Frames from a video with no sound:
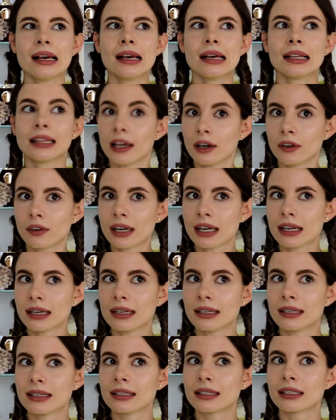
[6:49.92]
there
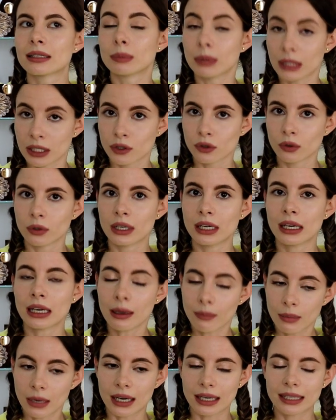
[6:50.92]
is
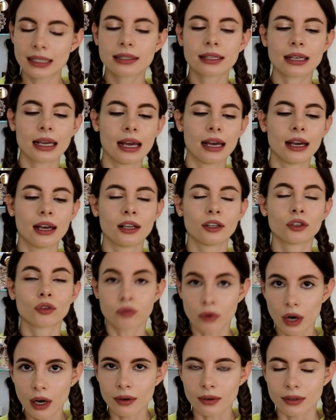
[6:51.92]
benzoin musk
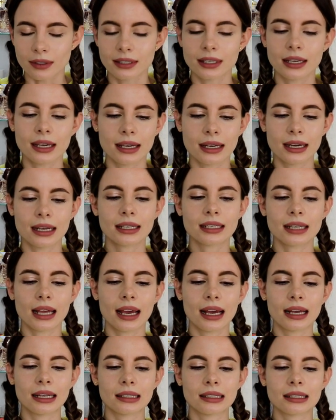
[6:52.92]
and rose in it,
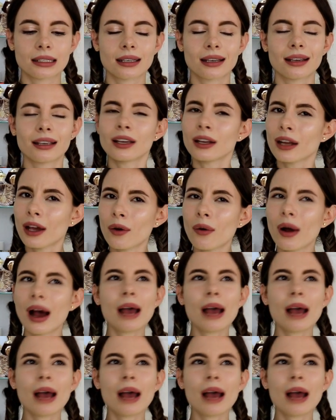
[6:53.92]
and you know,